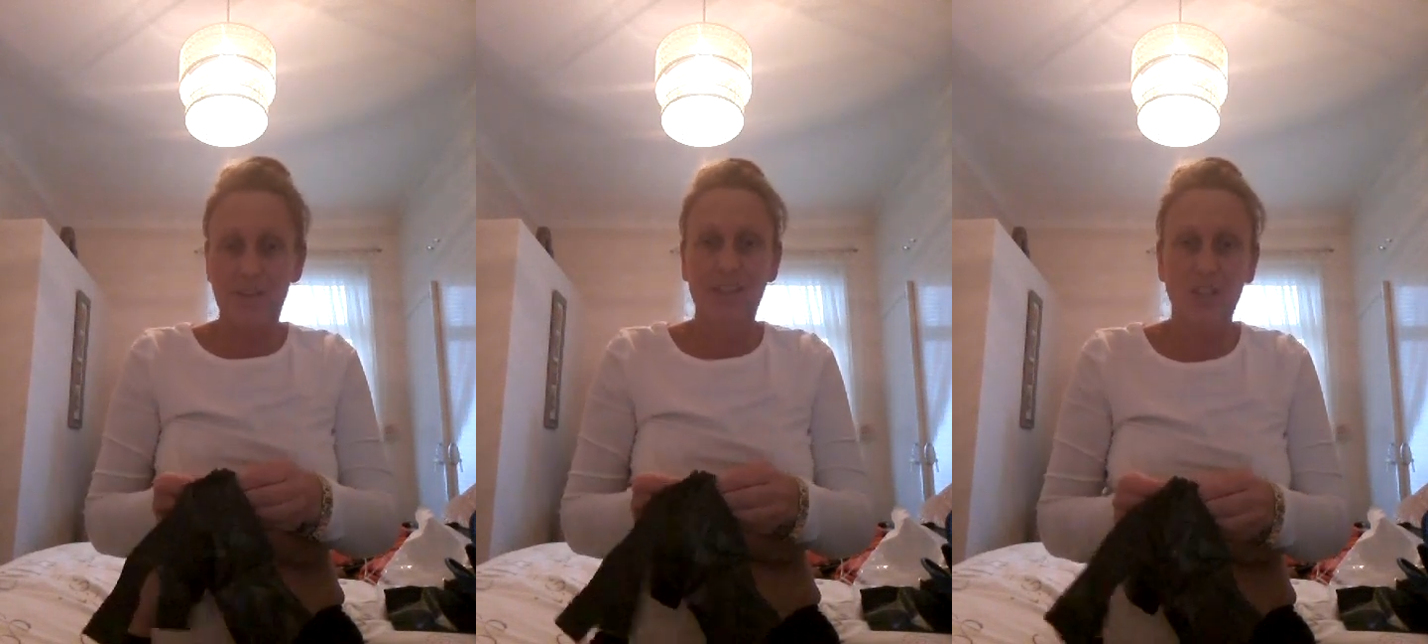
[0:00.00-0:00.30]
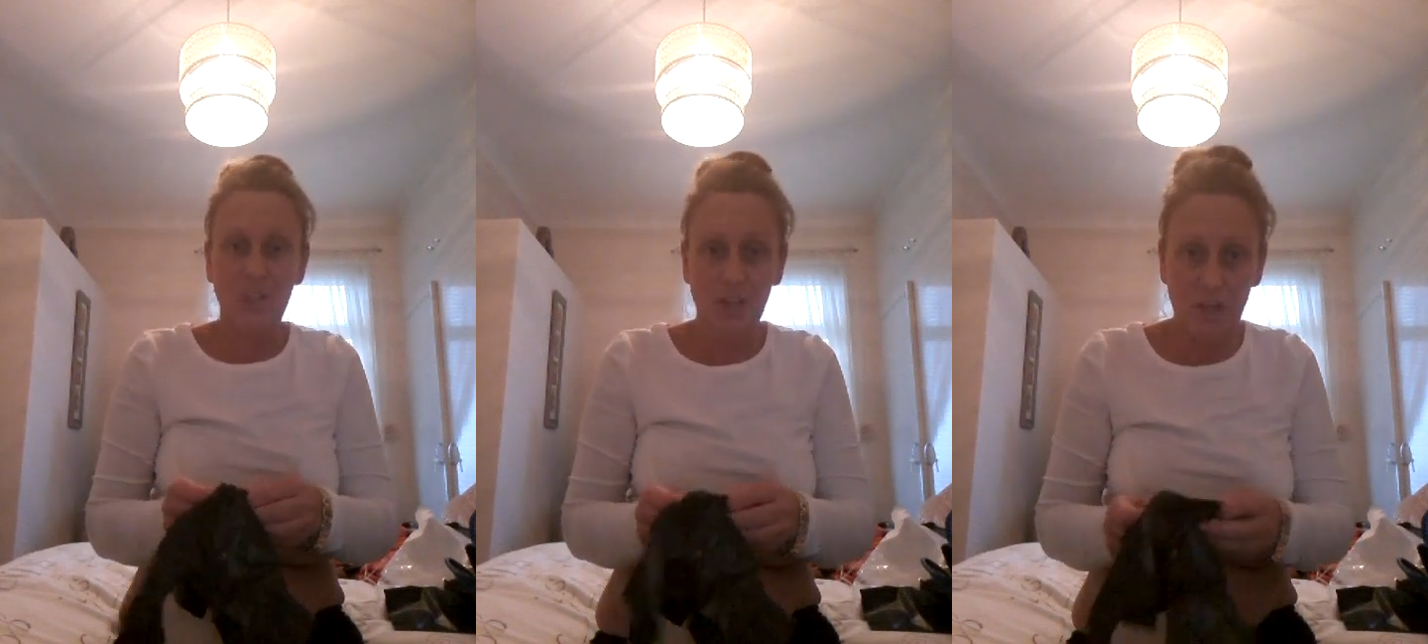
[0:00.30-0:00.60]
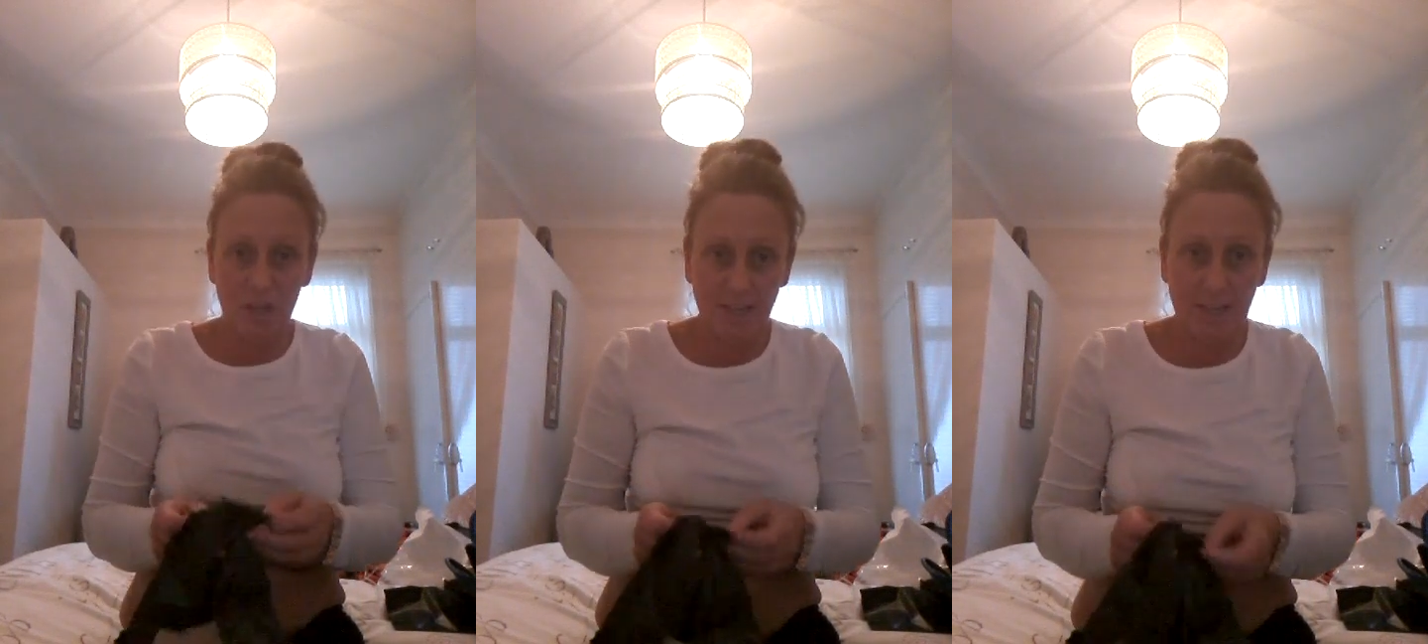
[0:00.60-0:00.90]
this is the
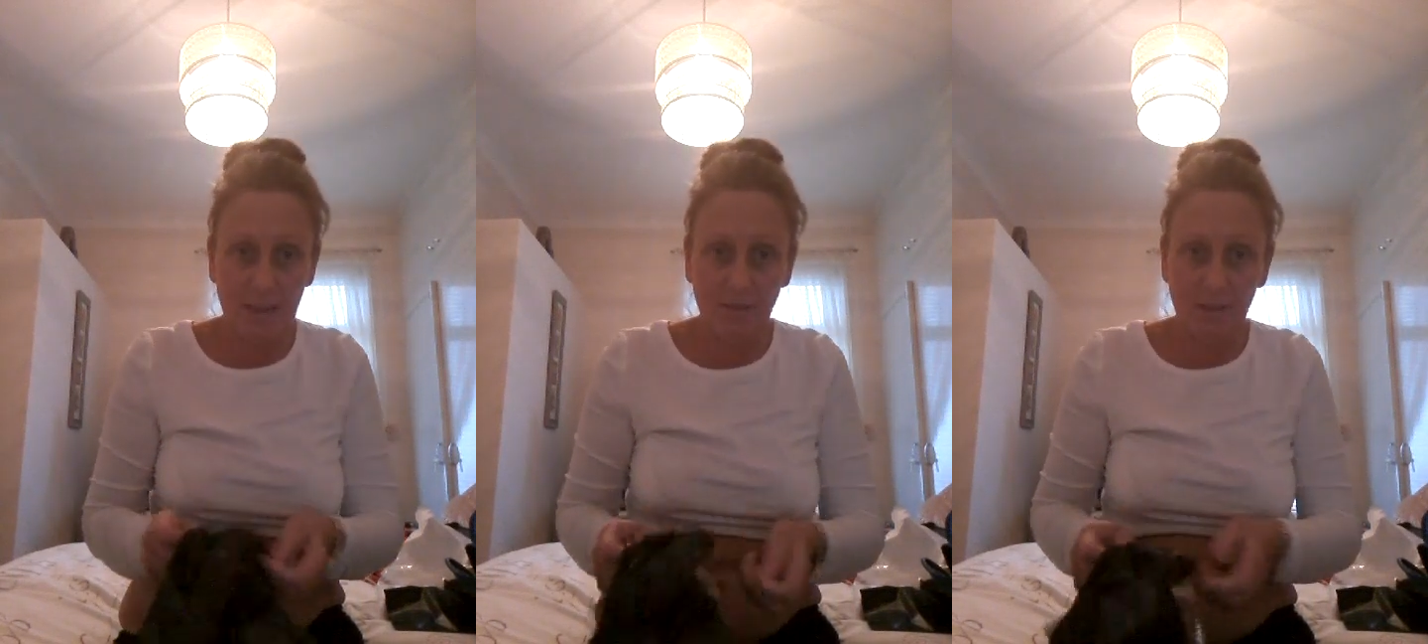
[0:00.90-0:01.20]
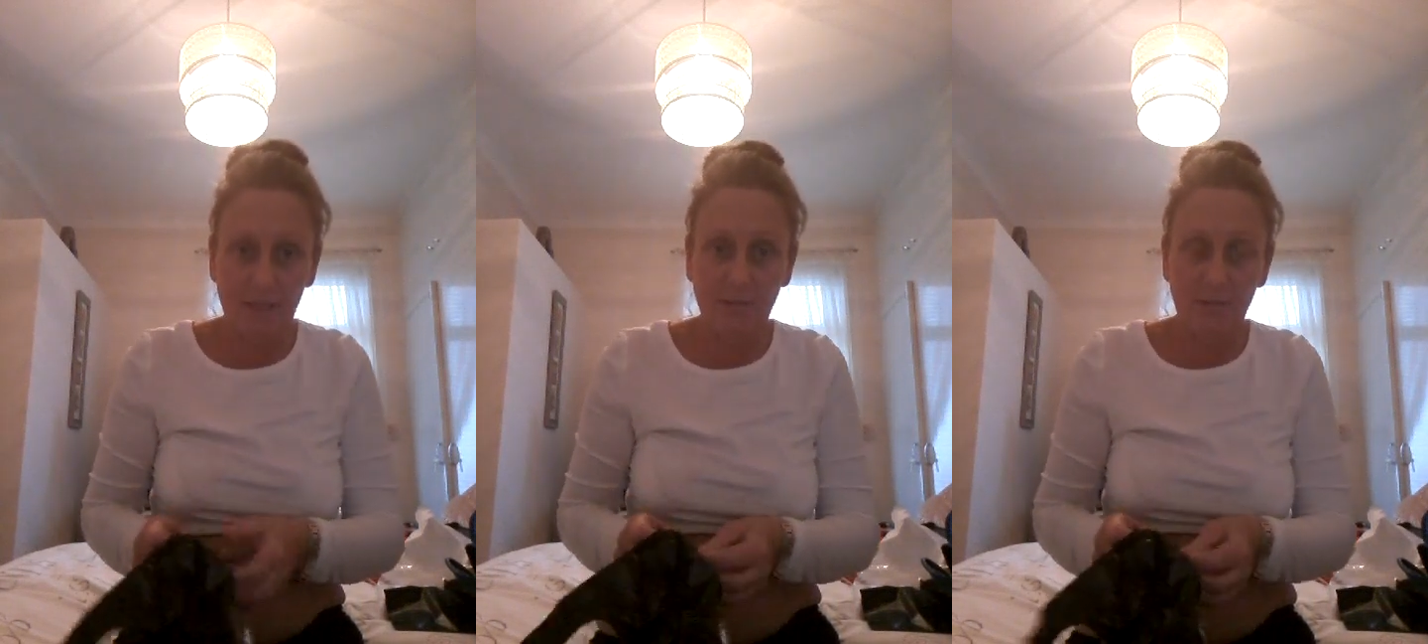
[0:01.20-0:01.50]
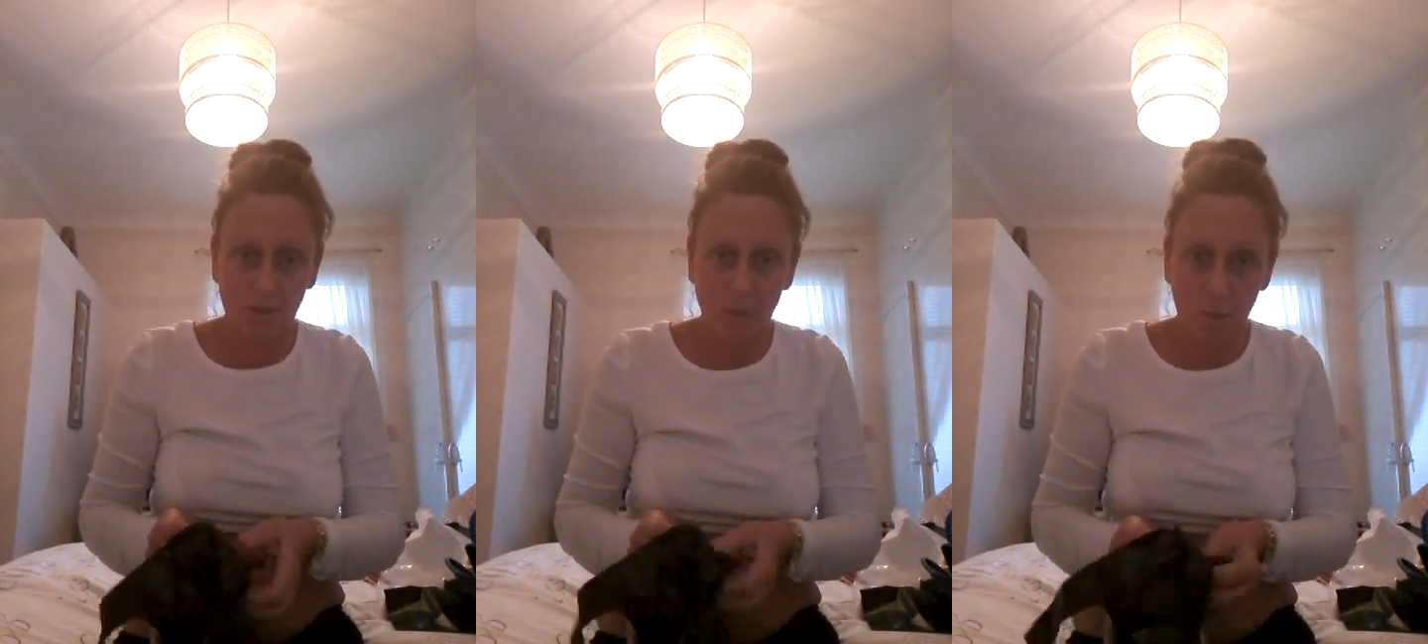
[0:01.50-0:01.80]
third attempt at this
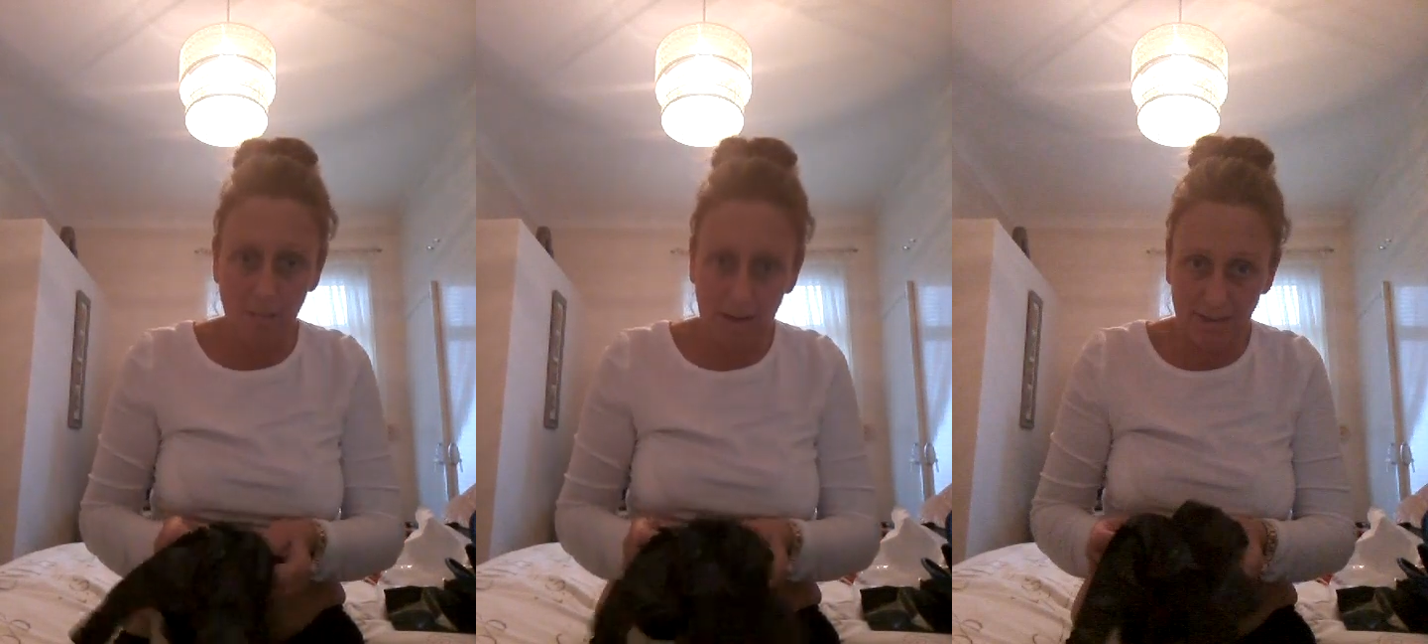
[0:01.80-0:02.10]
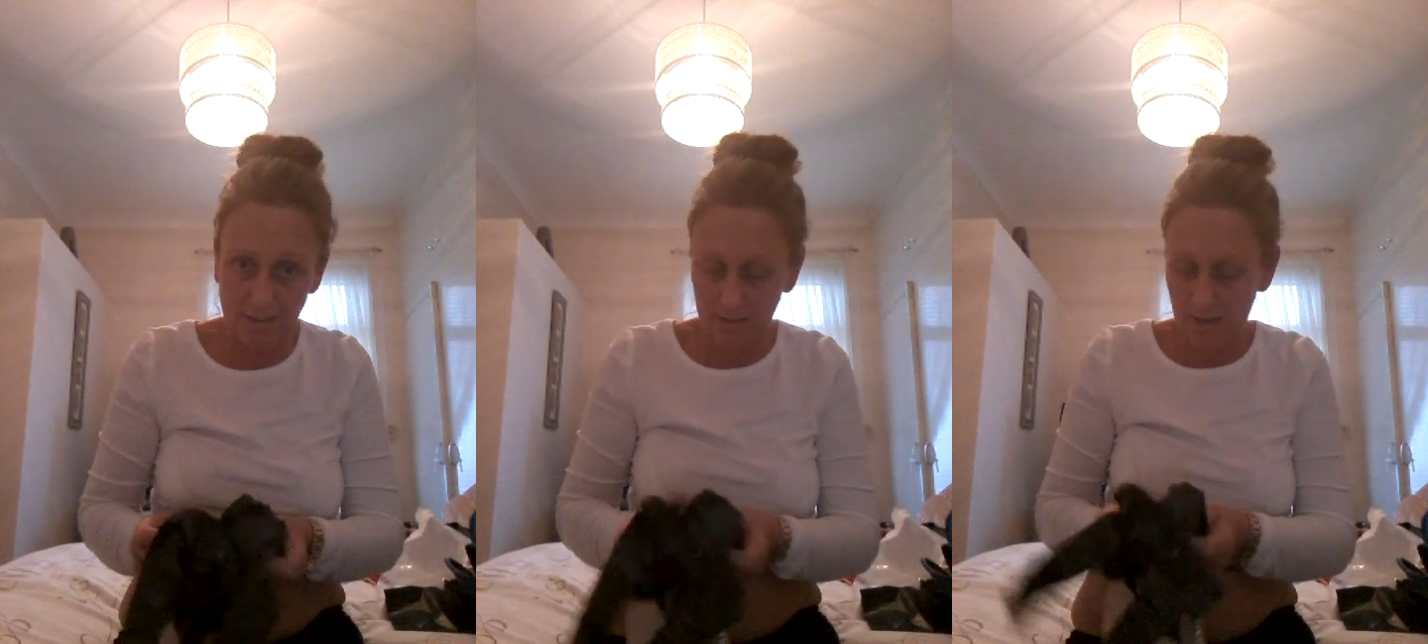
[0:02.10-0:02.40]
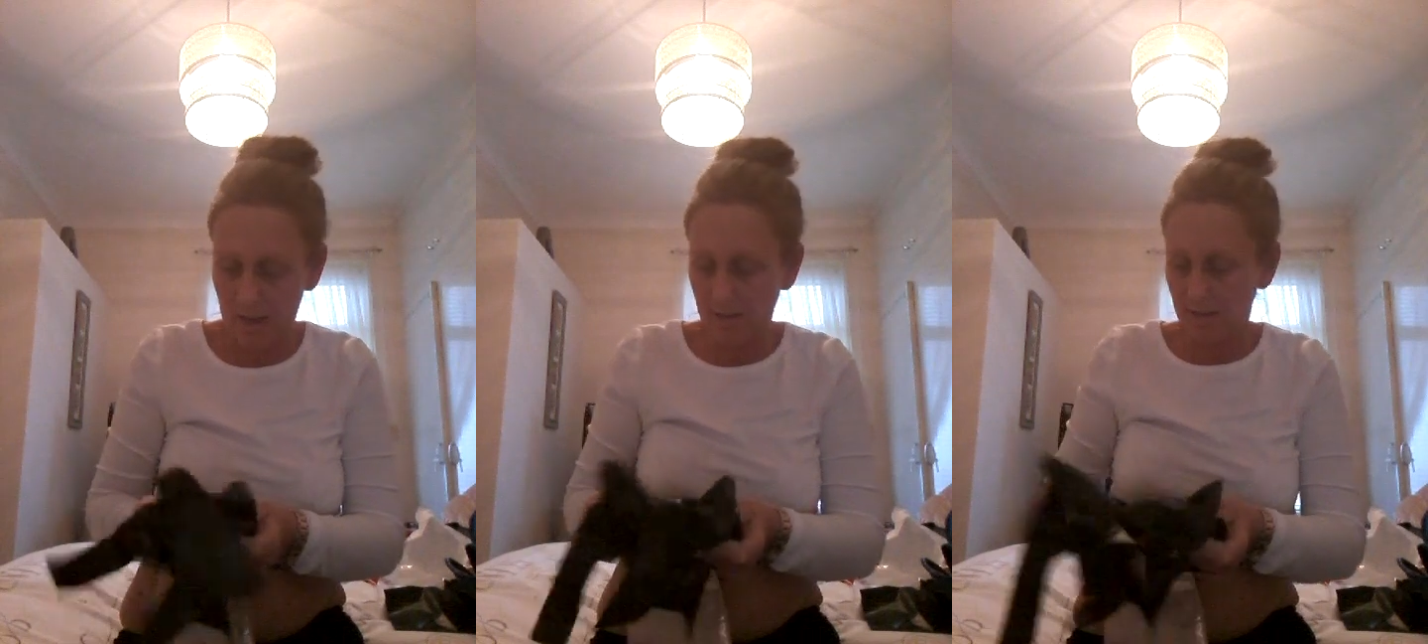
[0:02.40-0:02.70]
video of mine,
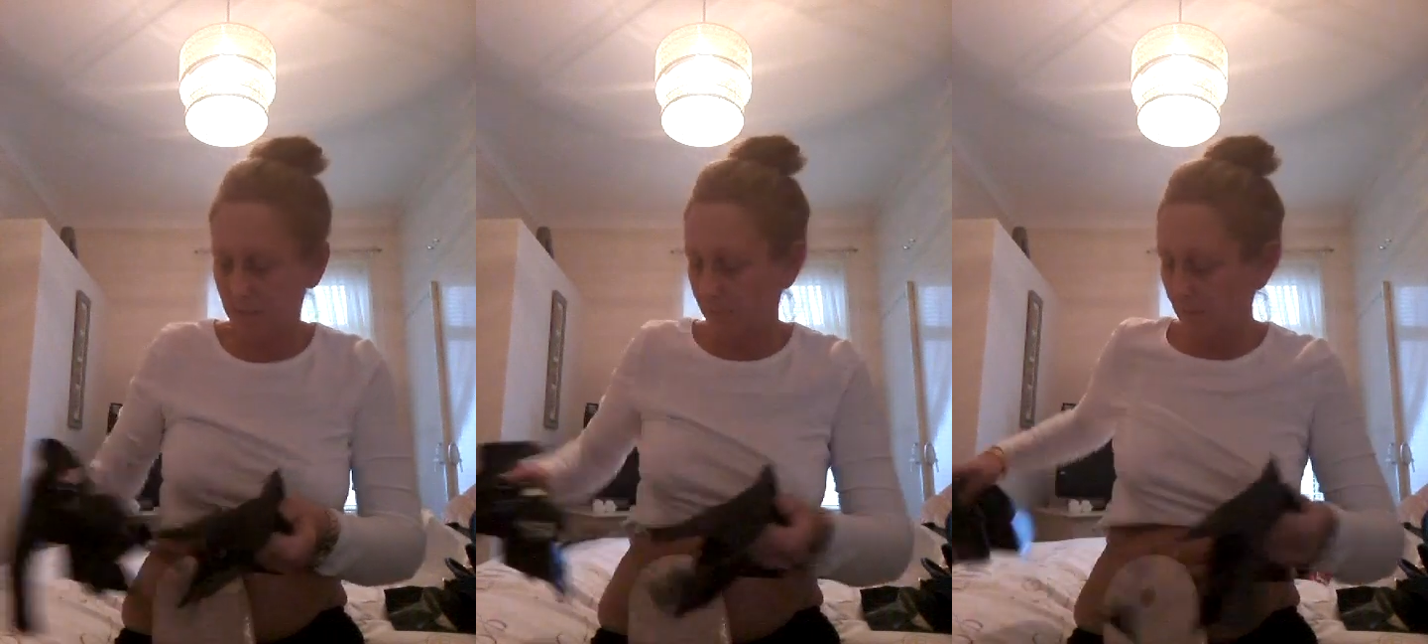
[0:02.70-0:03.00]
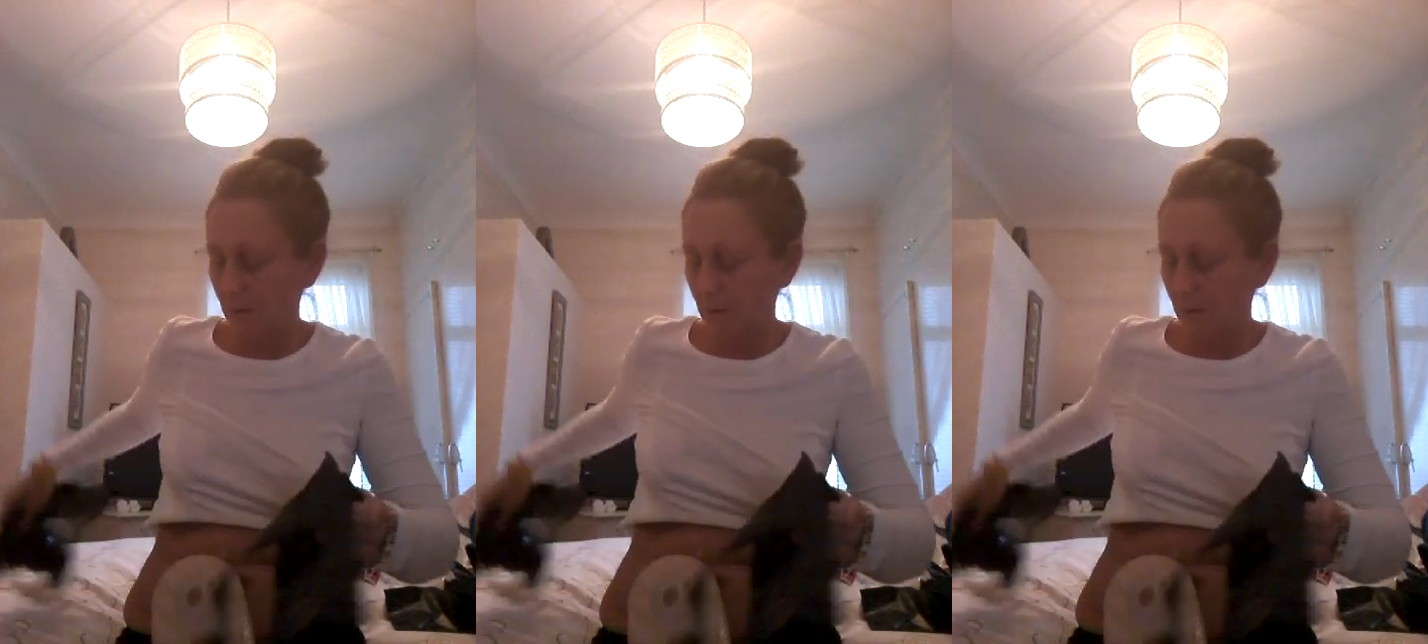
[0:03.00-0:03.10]
guys.